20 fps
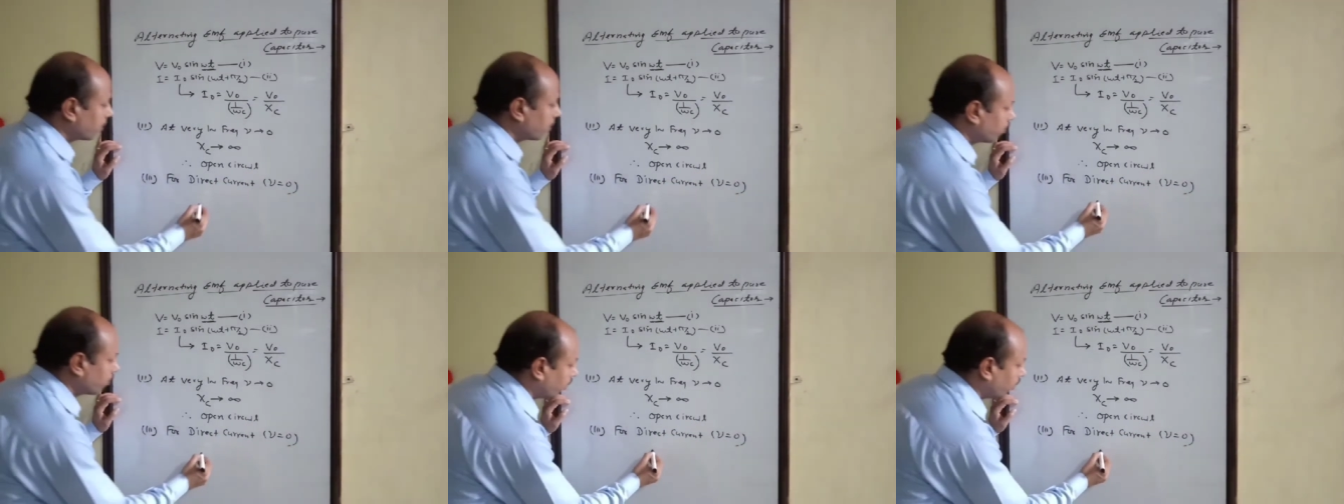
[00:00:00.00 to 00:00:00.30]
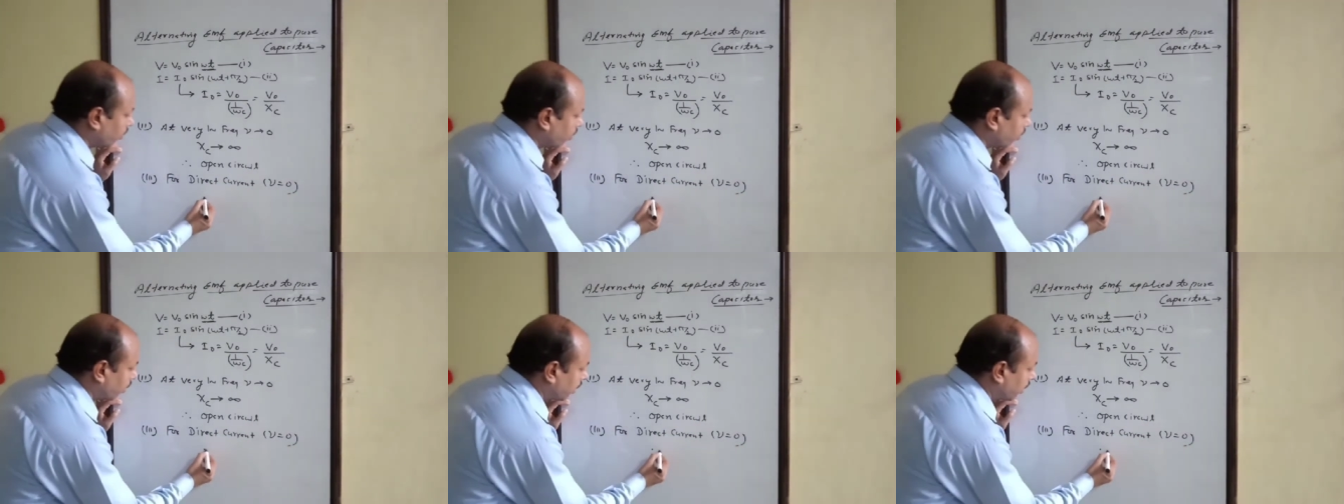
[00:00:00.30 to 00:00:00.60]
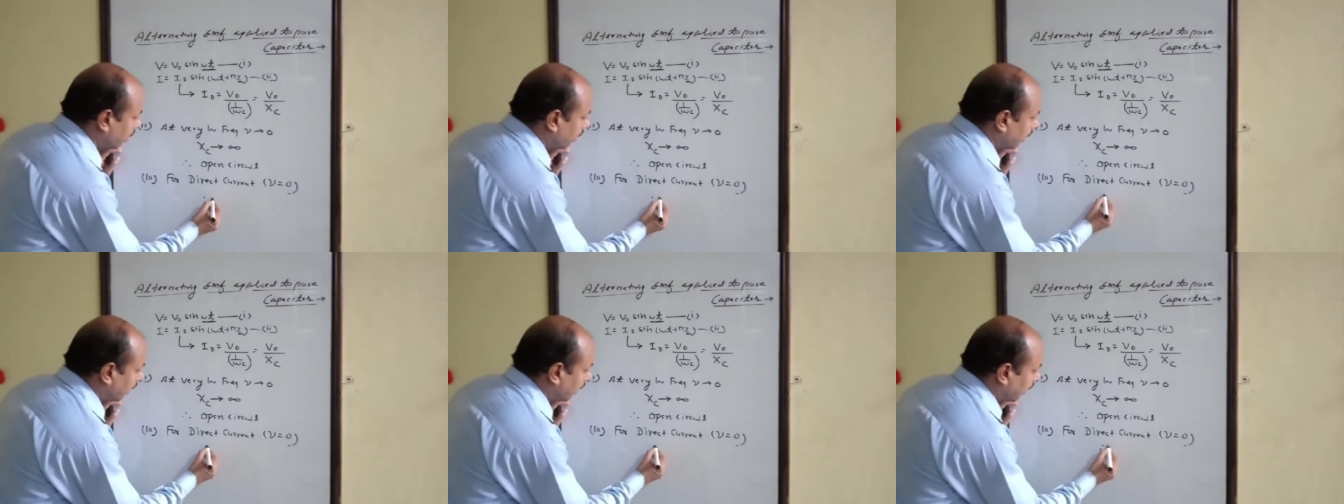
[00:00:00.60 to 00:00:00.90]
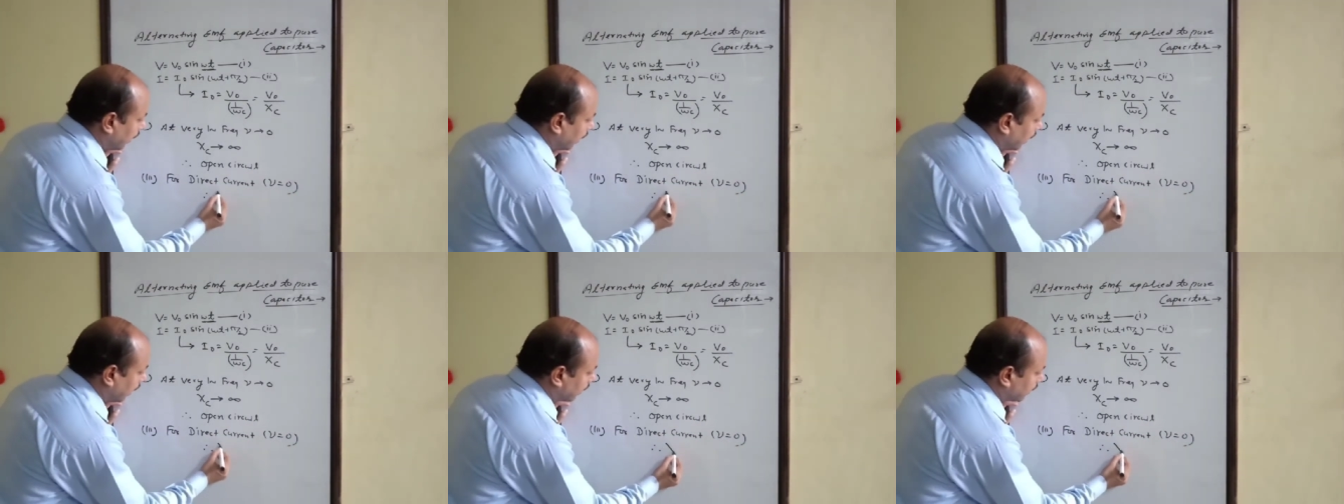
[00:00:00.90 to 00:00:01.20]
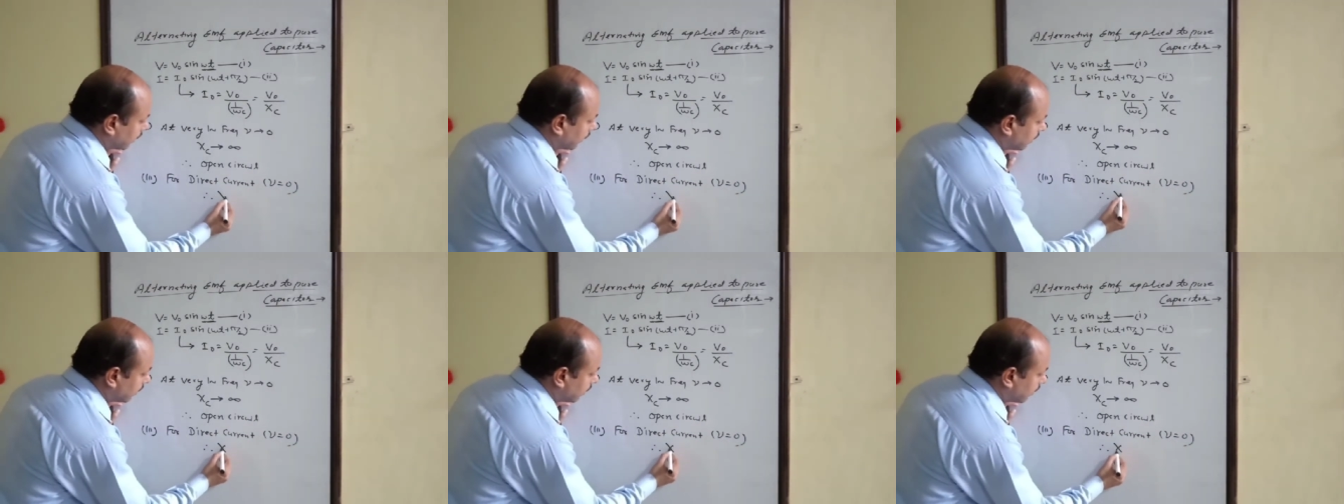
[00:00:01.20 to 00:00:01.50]
Therefore,
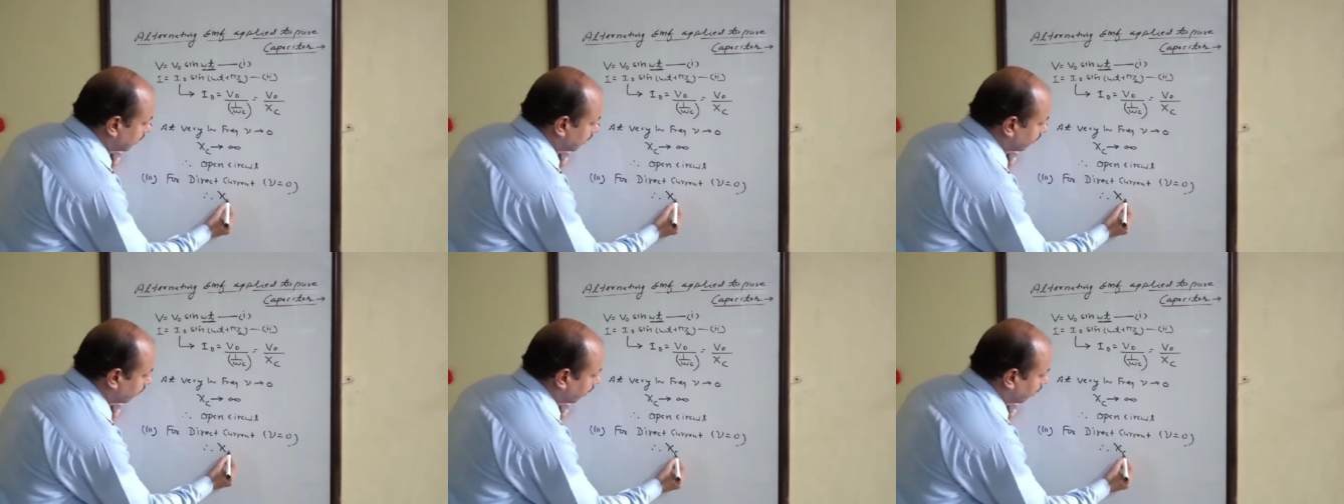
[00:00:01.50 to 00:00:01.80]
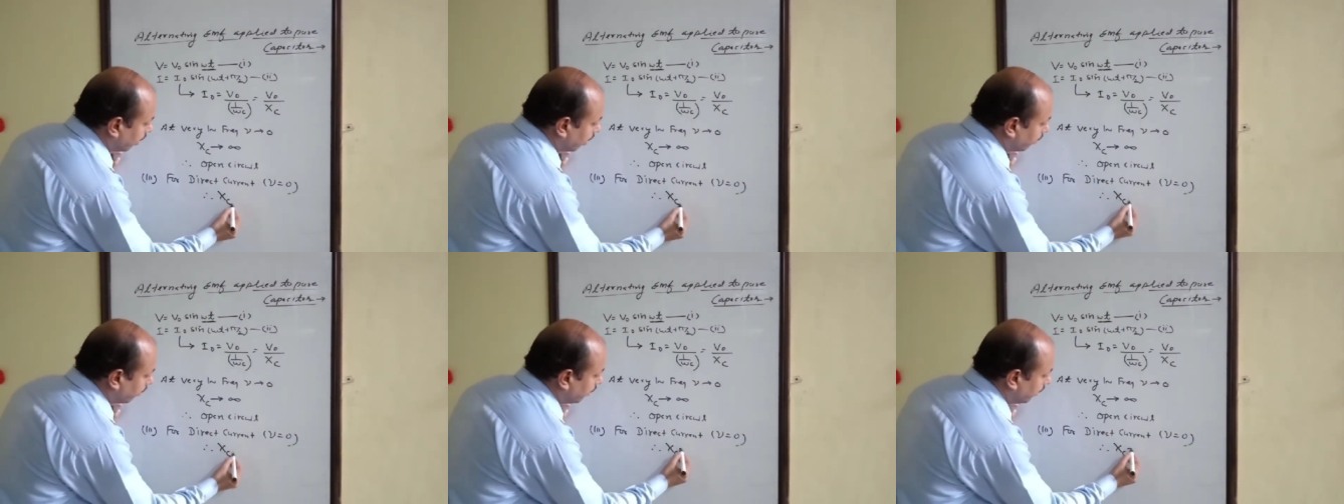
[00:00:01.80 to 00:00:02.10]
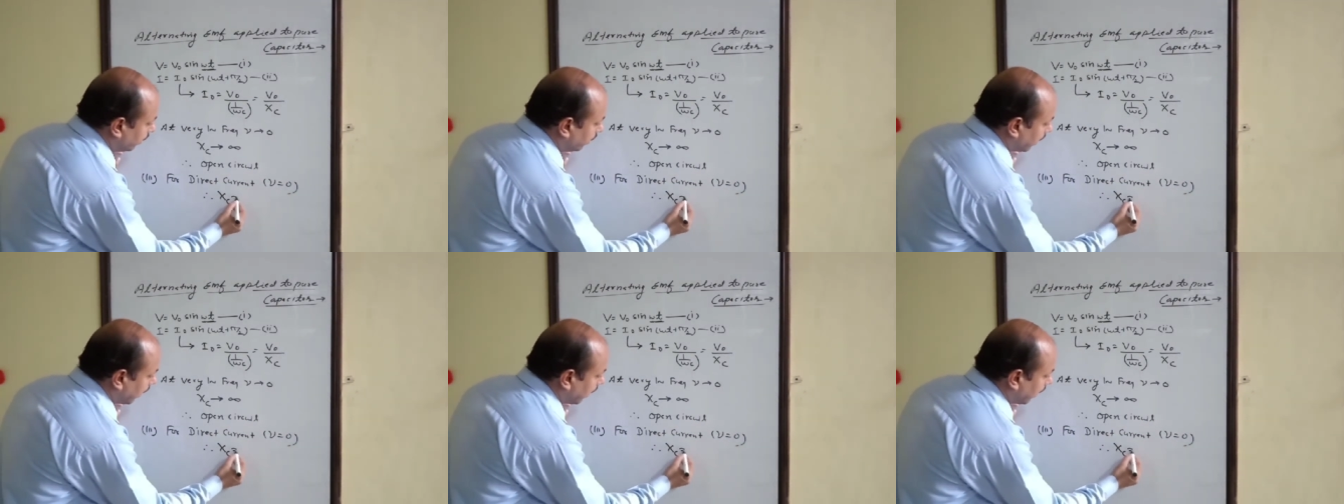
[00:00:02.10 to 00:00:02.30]
Xc will